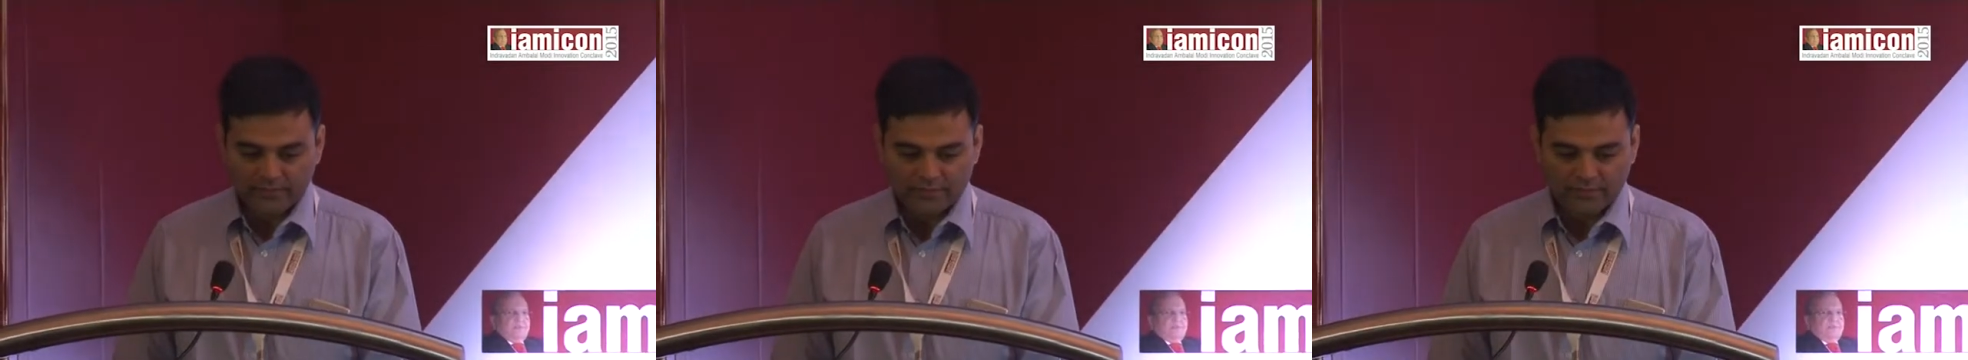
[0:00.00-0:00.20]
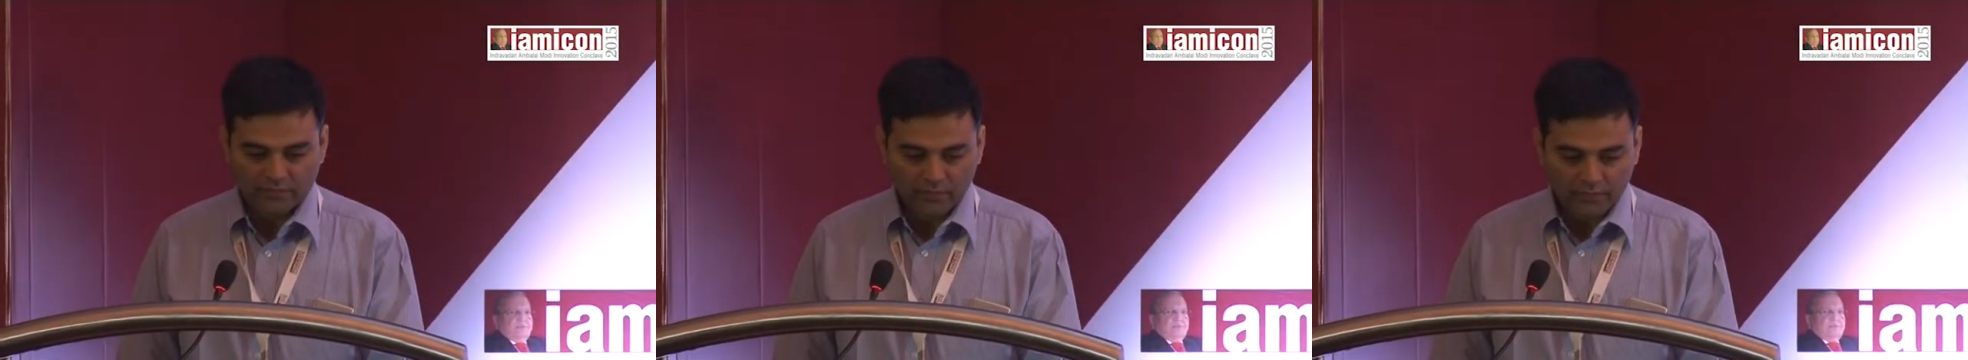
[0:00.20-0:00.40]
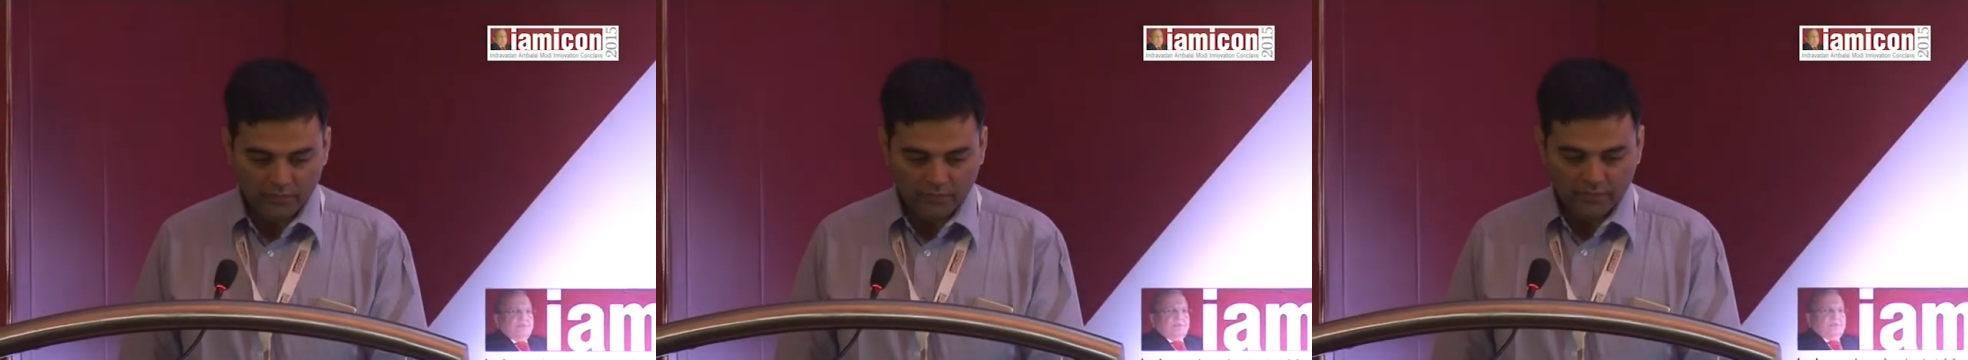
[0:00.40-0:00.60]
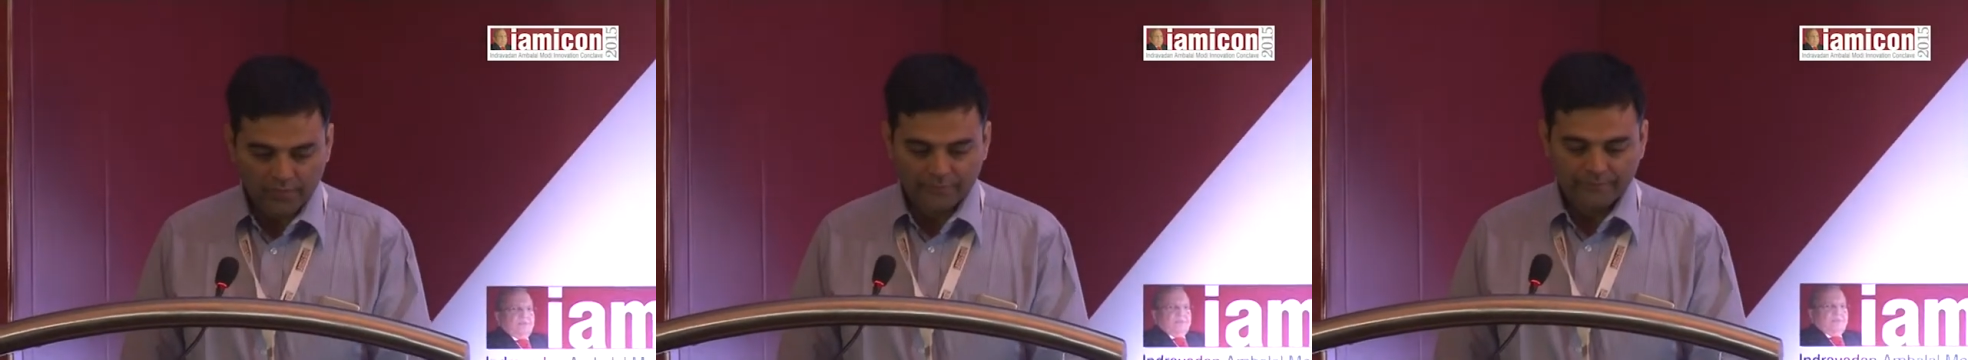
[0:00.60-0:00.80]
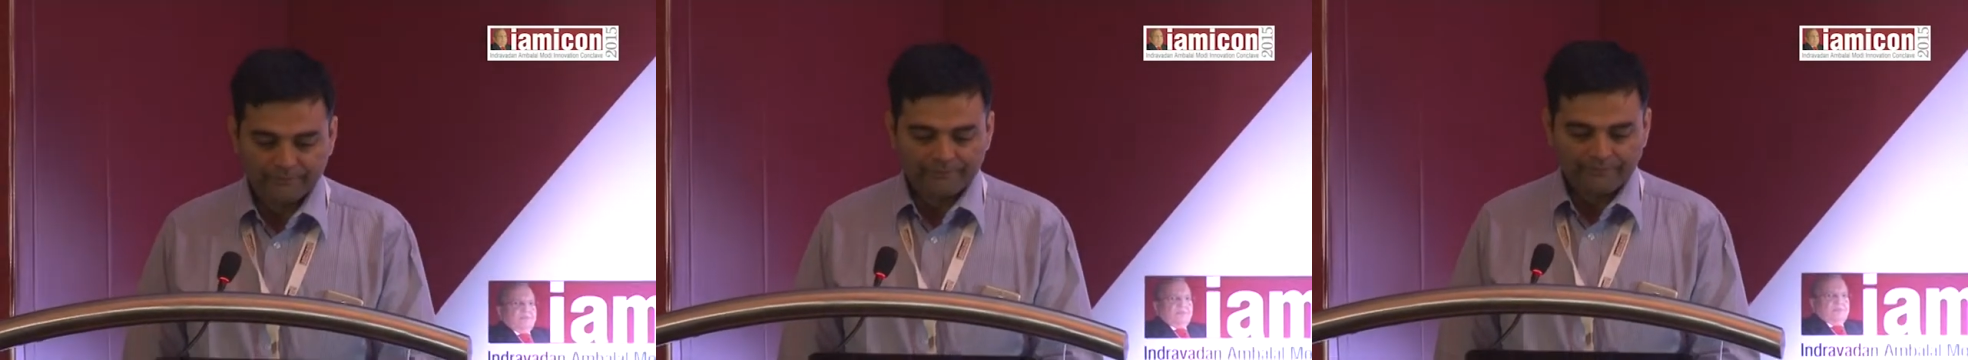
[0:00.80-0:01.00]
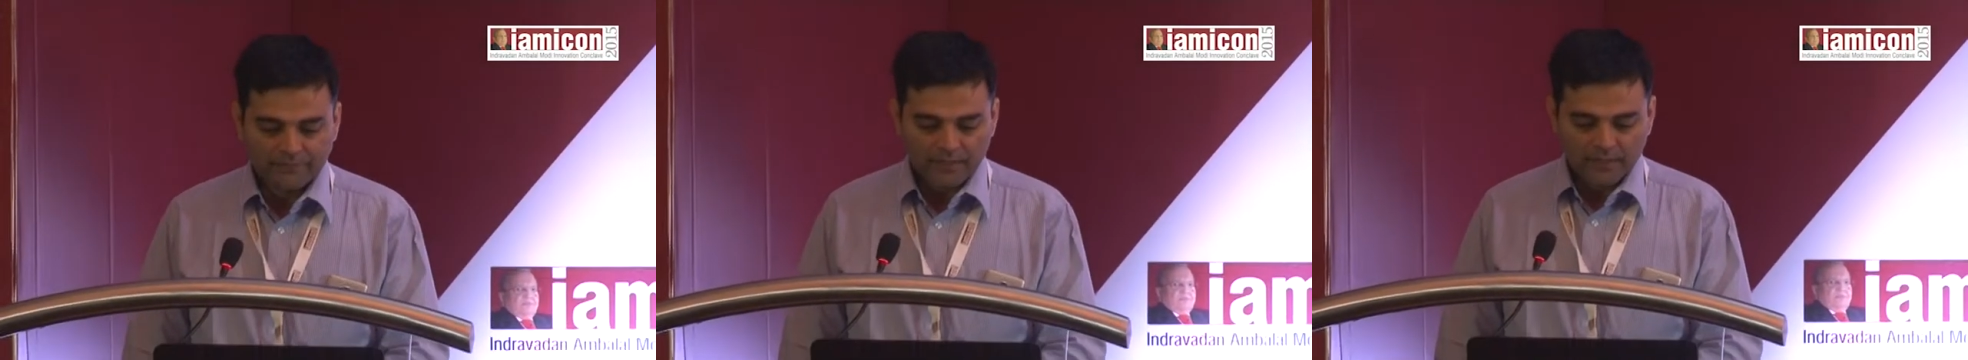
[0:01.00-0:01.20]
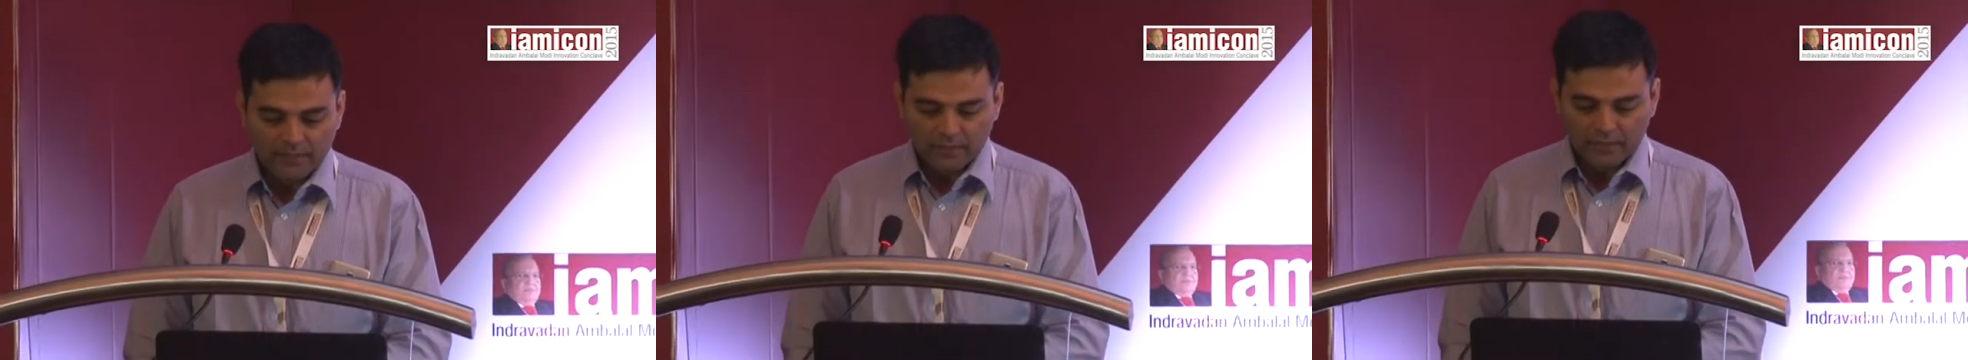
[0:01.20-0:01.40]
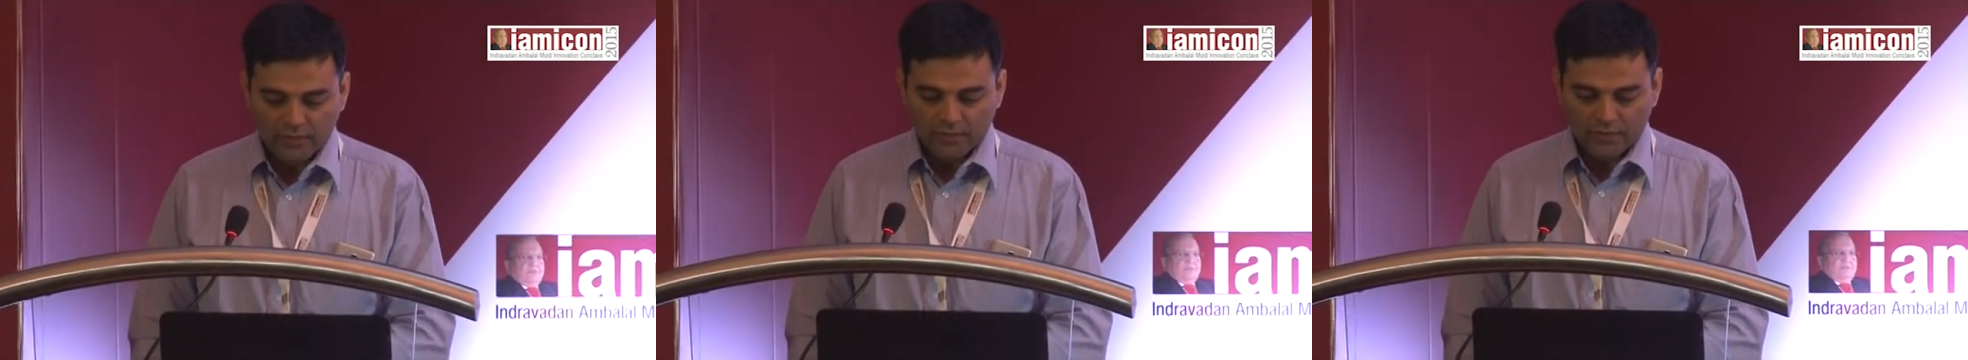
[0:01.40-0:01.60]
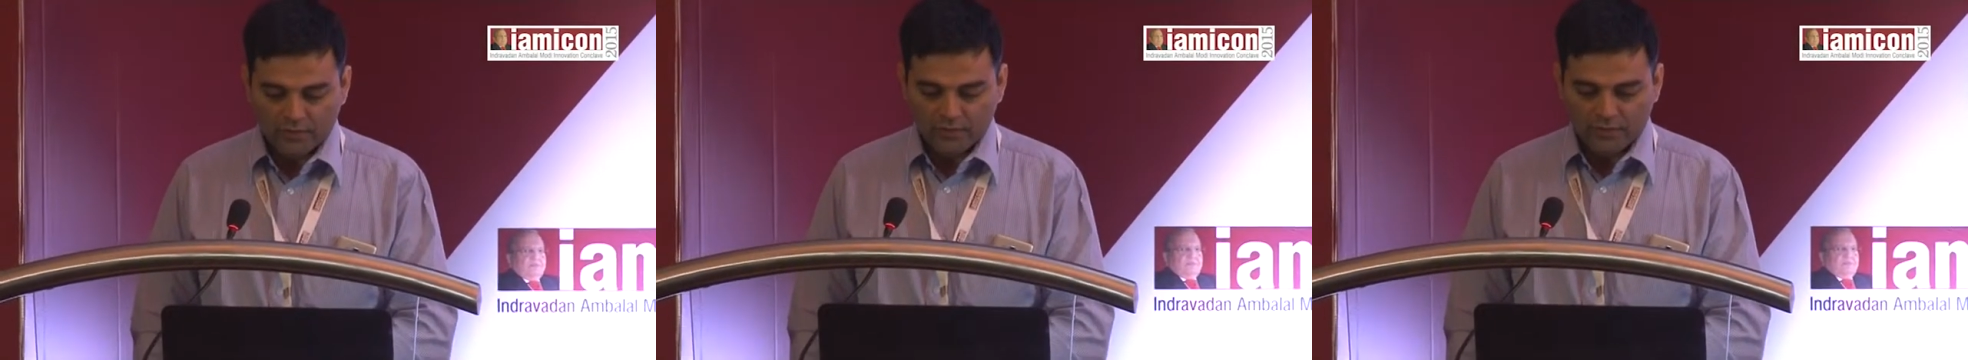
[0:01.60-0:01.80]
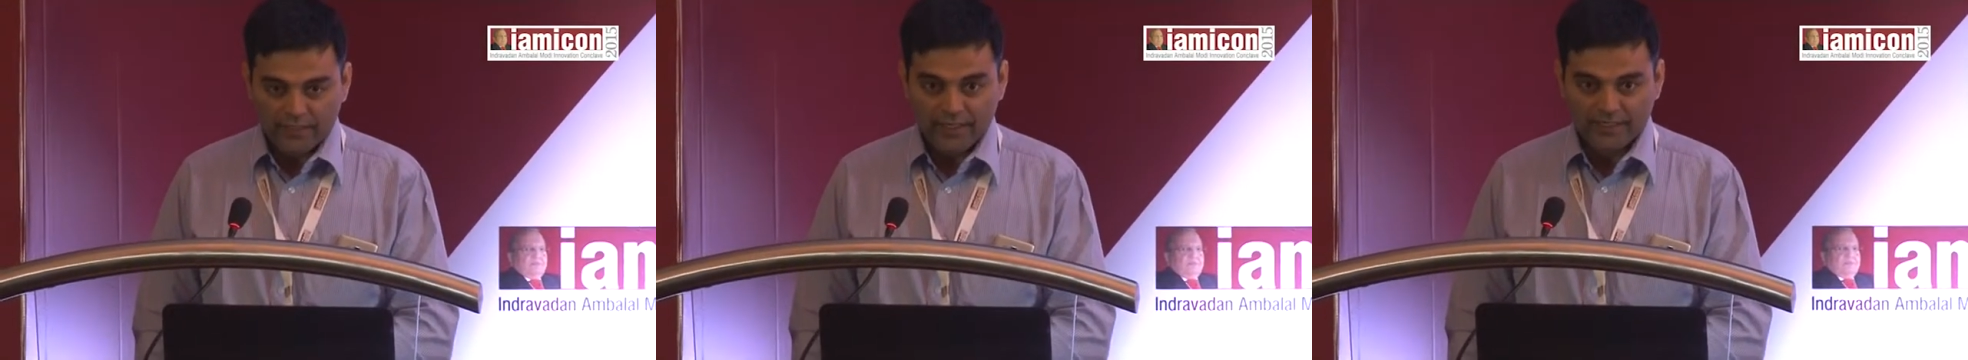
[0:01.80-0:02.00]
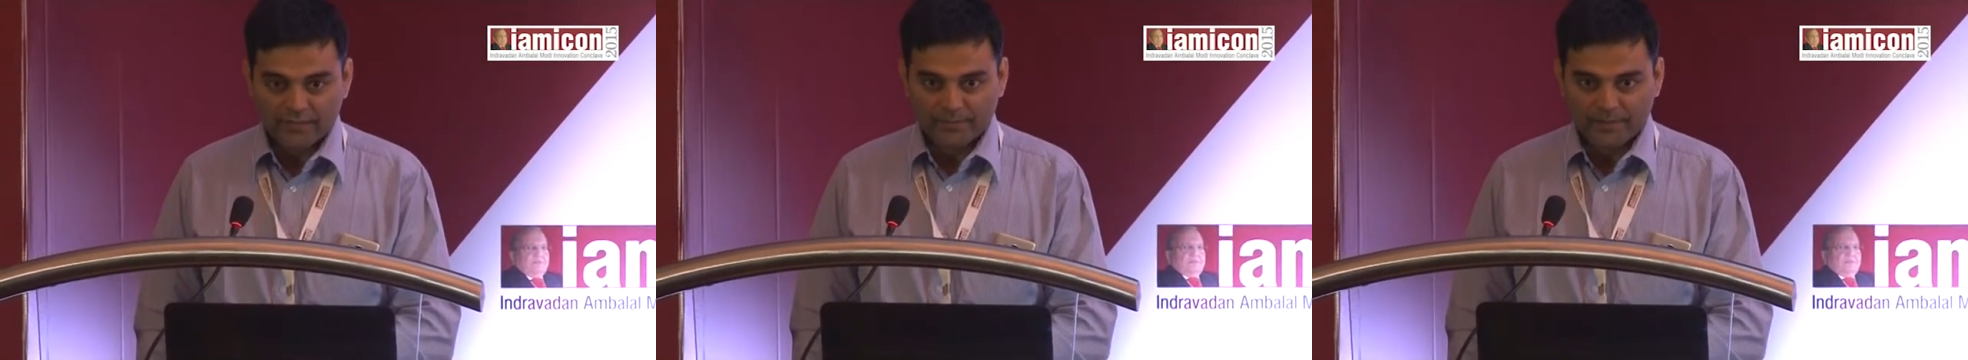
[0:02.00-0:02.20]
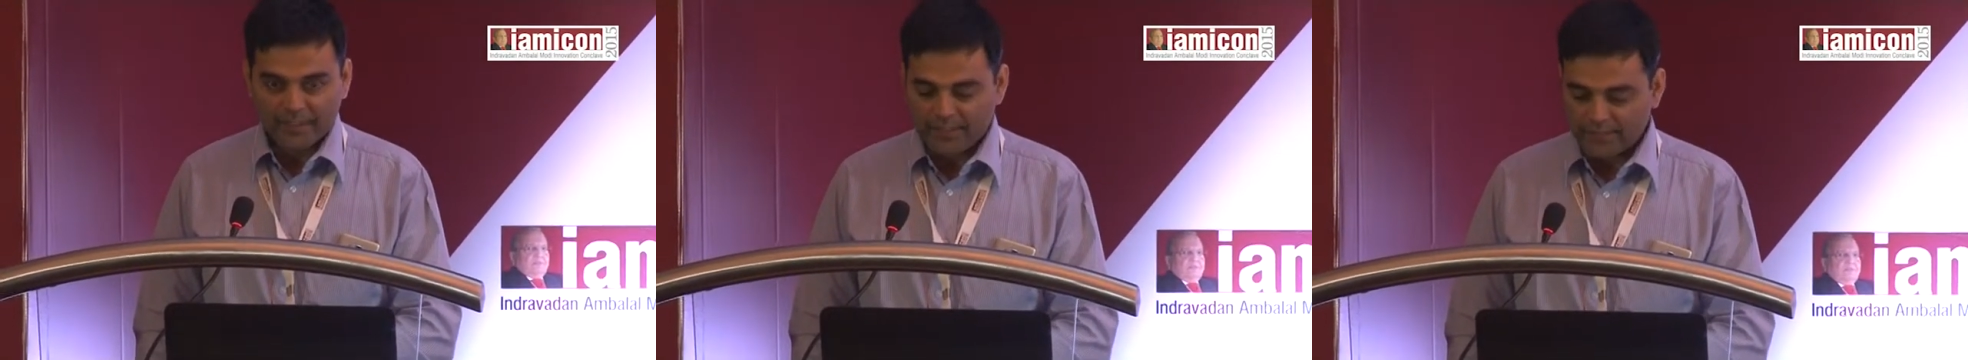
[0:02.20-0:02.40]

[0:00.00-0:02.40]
This all has been,